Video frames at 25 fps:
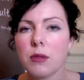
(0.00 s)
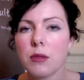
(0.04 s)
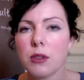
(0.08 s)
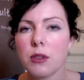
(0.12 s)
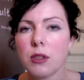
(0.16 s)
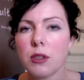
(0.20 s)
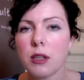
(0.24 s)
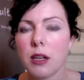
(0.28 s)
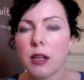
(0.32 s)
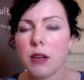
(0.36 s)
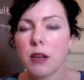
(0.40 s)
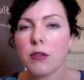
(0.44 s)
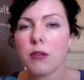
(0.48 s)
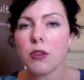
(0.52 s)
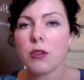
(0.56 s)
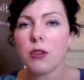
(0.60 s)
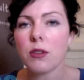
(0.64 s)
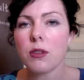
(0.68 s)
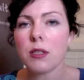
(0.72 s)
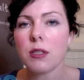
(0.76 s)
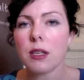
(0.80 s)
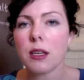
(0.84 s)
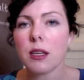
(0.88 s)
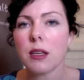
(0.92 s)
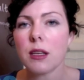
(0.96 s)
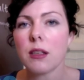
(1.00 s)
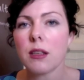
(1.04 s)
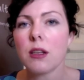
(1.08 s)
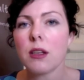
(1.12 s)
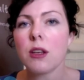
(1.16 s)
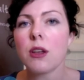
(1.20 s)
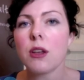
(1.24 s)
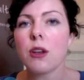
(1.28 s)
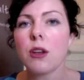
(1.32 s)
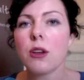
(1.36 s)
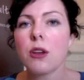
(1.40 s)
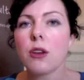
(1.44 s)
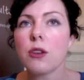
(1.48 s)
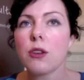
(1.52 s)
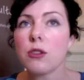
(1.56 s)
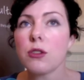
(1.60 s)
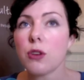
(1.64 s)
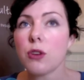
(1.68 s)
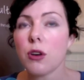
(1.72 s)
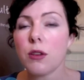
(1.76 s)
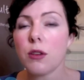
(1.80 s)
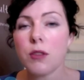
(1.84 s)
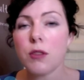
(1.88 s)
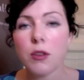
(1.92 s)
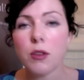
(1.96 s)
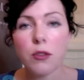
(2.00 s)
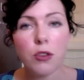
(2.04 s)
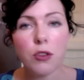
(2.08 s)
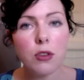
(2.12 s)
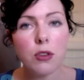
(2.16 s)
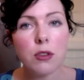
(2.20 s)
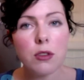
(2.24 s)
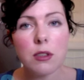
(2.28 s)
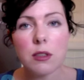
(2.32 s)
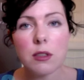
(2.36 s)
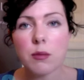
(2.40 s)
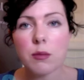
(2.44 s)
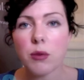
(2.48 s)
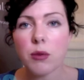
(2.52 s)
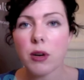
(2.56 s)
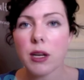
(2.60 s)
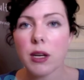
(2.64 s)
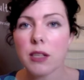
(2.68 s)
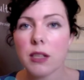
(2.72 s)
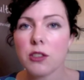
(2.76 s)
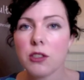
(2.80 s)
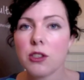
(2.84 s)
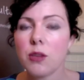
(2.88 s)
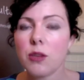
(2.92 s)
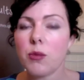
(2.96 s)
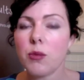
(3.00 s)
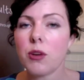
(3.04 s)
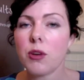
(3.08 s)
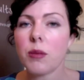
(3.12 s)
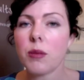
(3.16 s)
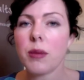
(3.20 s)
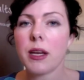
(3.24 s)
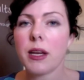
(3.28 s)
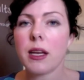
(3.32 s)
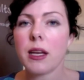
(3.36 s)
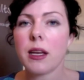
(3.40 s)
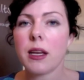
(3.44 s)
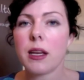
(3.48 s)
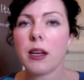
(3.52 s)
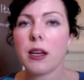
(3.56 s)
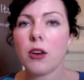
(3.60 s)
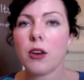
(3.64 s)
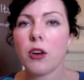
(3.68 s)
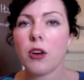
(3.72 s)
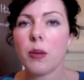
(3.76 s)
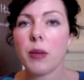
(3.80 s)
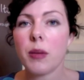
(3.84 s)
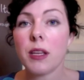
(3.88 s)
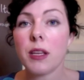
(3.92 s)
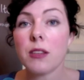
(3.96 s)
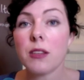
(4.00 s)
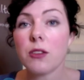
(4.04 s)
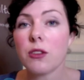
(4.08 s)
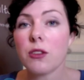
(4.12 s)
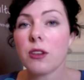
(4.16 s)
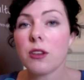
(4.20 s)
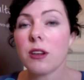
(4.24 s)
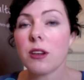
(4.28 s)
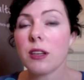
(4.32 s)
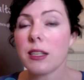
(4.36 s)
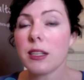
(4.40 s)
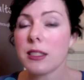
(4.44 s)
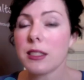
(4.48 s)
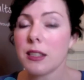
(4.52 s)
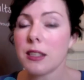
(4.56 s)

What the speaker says: love using it. So if you've used this product and you want to make any comments or you'd like